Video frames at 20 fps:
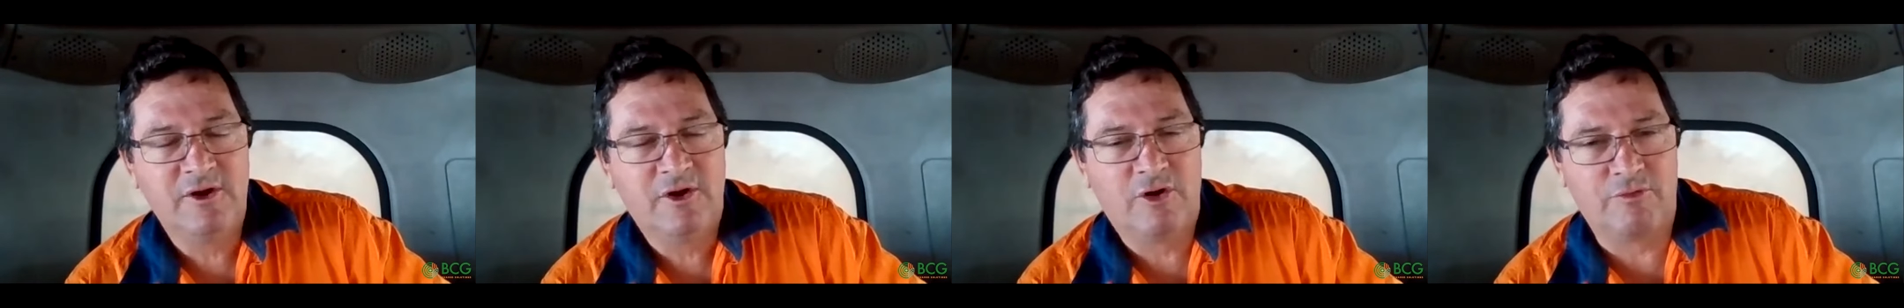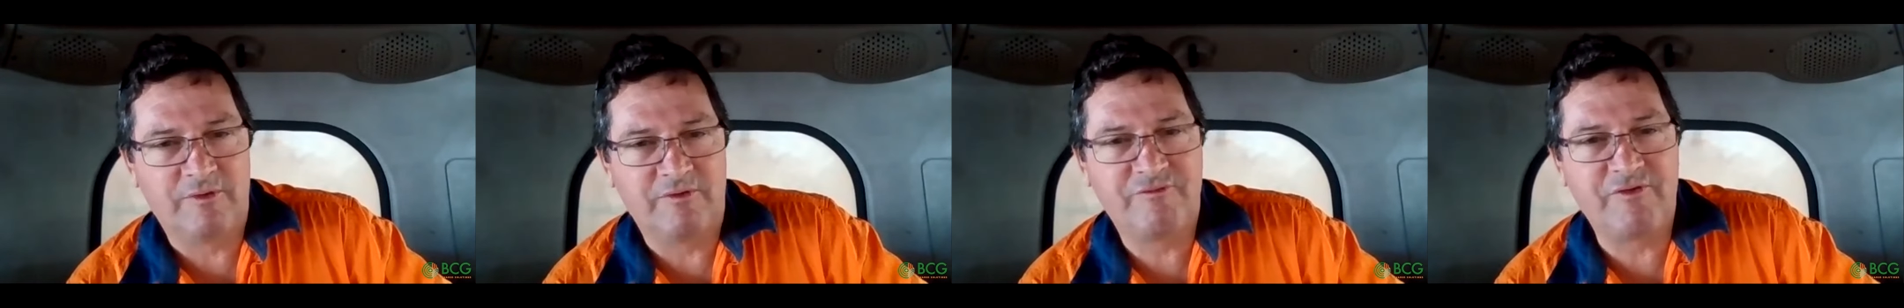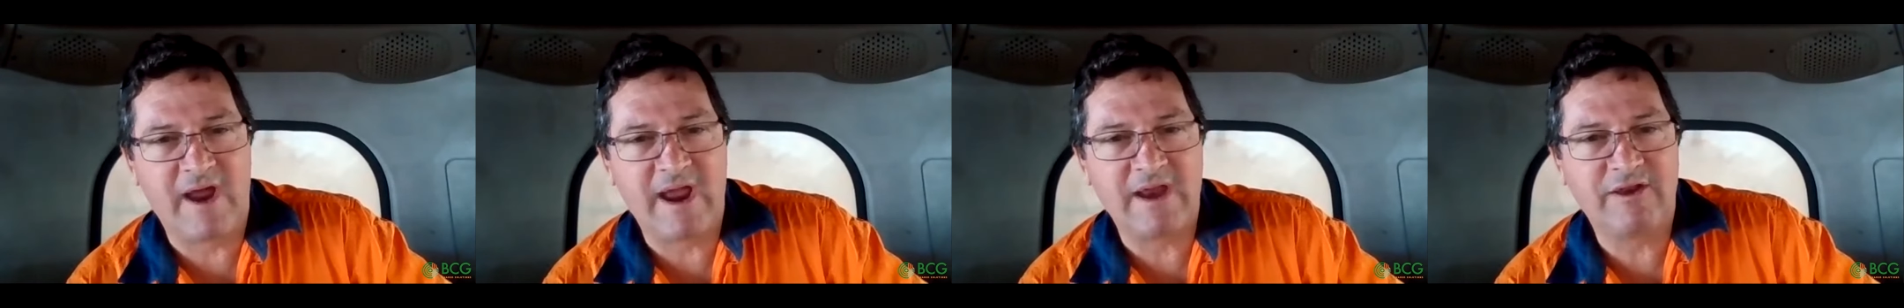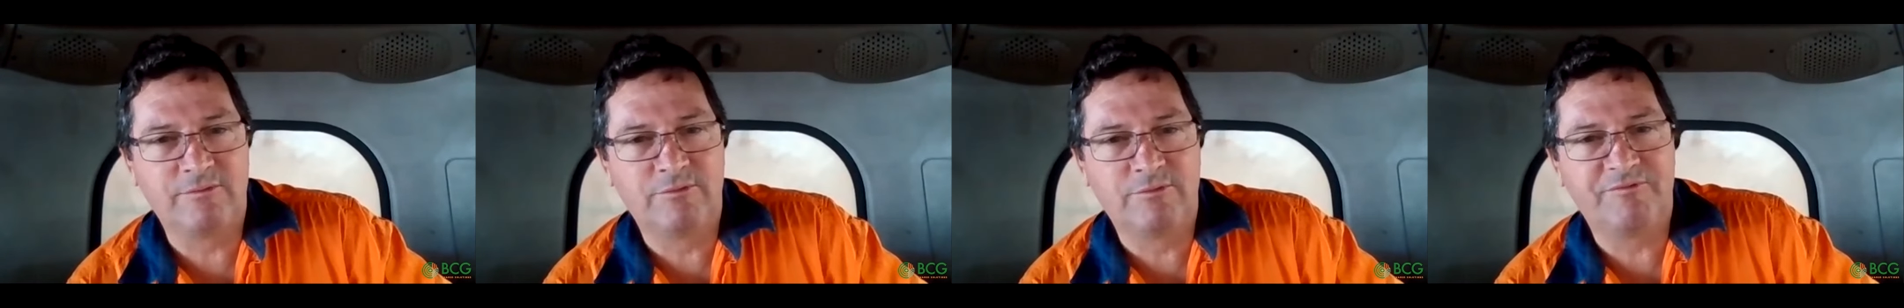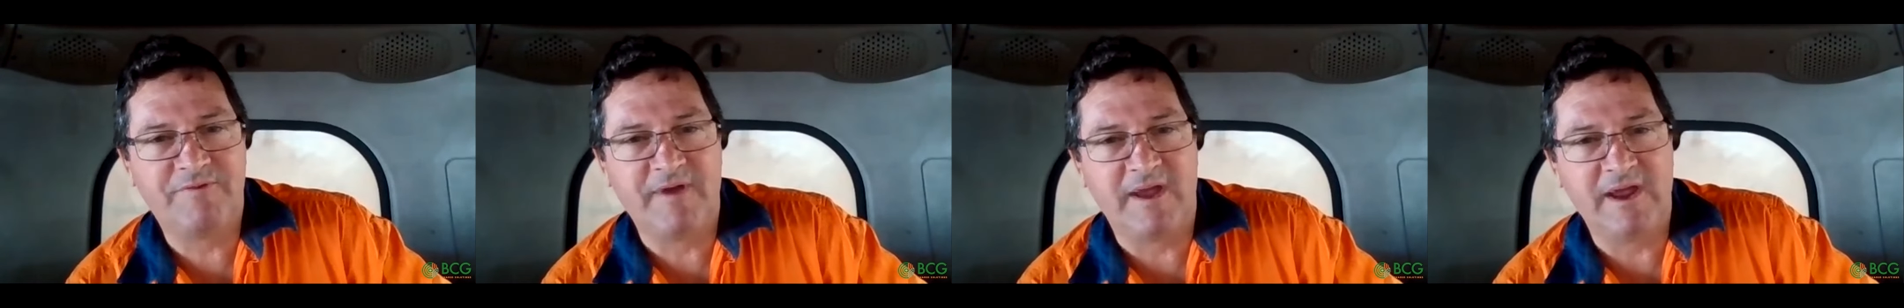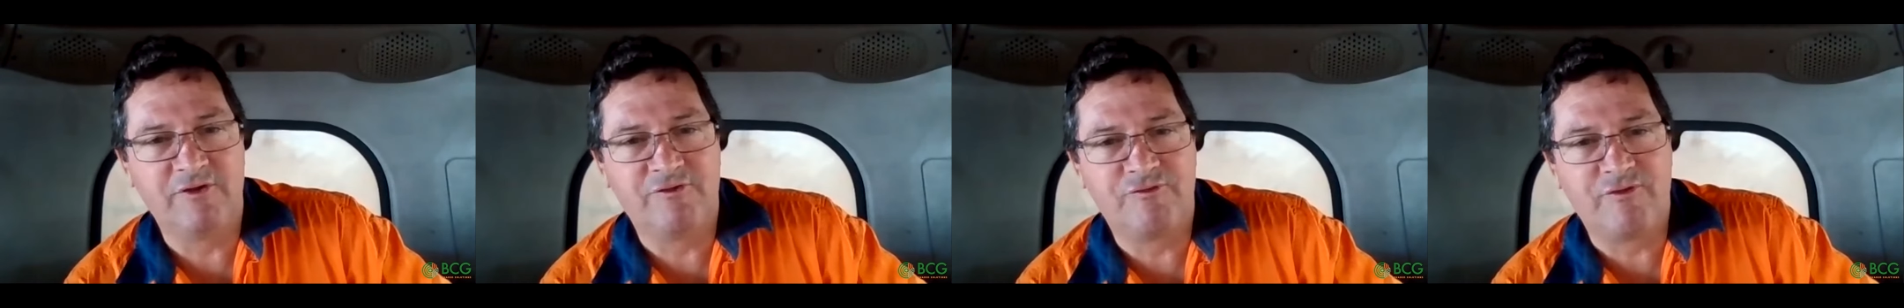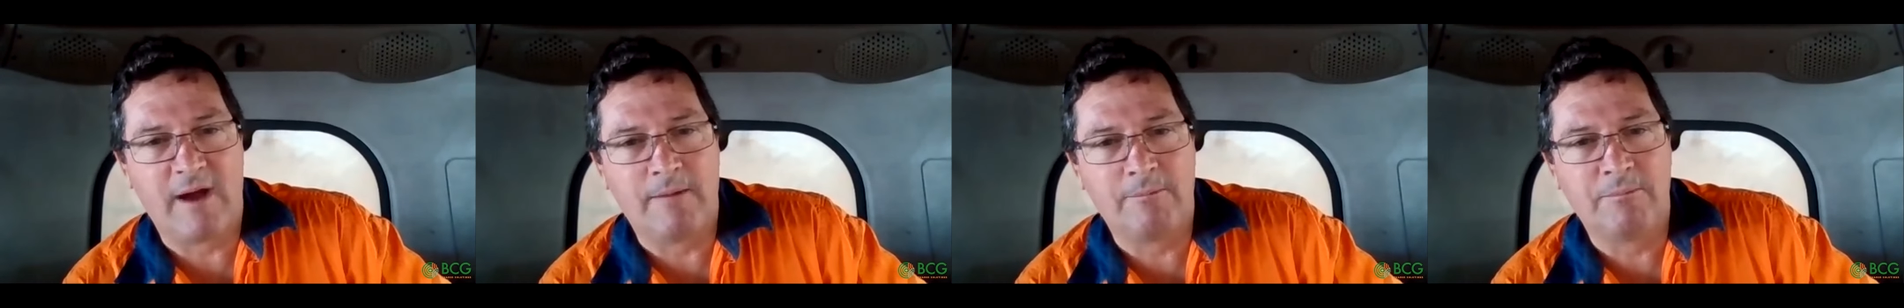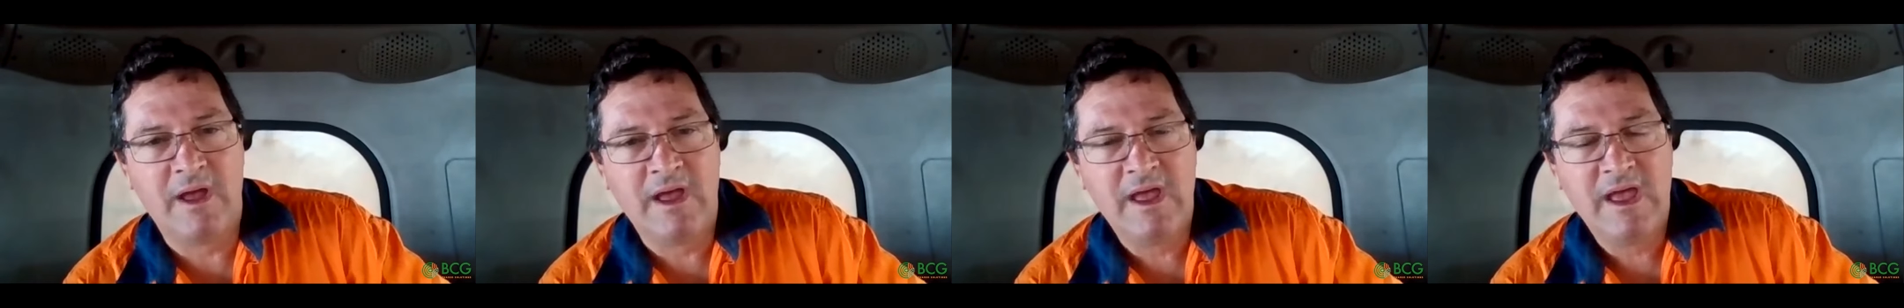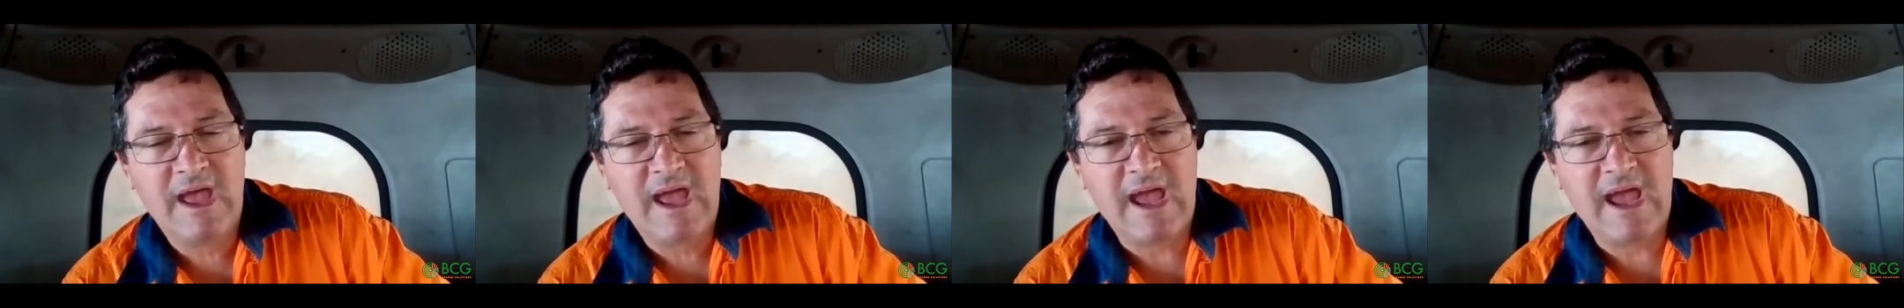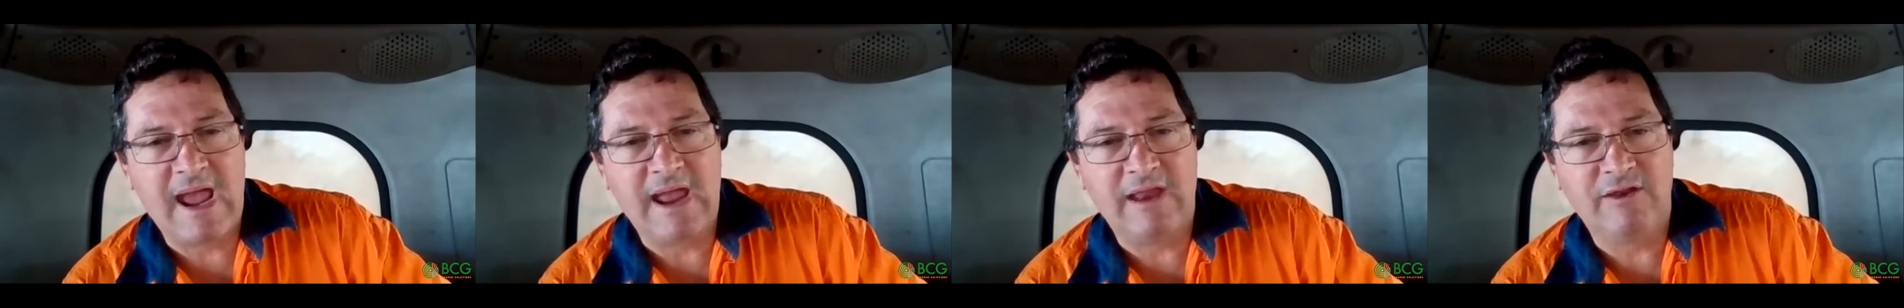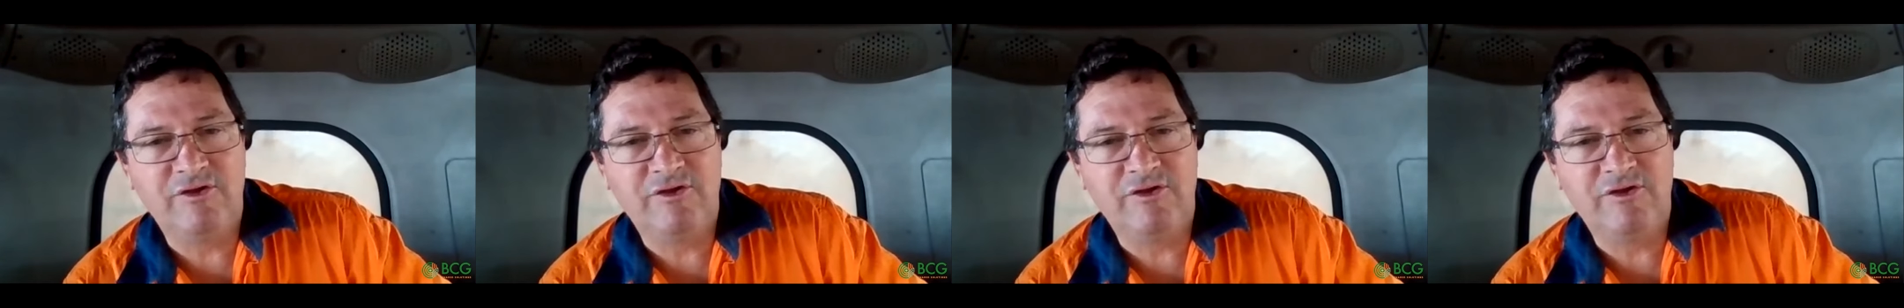or retractable finger drum and